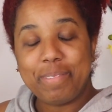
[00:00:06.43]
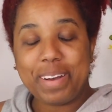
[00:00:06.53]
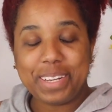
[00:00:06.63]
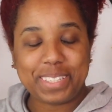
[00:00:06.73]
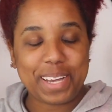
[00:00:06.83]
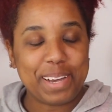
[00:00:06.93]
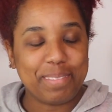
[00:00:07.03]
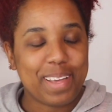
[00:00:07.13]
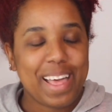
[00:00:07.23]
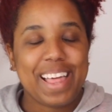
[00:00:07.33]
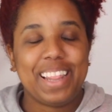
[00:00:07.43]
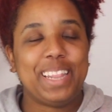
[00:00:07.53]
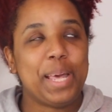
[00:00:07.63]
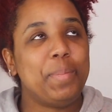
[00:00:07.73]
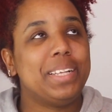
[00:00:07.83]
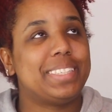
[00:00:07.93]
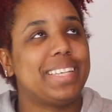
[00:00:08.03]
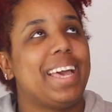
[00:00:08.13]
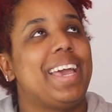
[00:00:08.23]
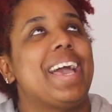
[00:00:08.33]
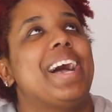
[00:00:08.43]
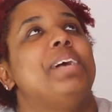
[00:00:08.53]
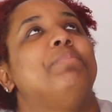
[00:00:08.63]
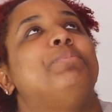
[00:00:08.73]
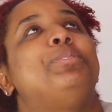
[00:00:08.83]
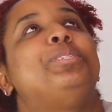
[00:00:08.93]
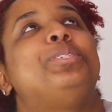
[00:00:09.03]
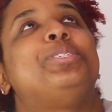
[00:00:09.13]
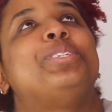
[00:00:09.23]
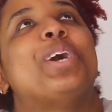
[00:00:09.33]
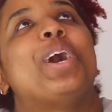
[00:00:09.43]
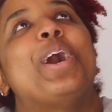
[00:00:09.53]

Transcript: First off, let me say I'm so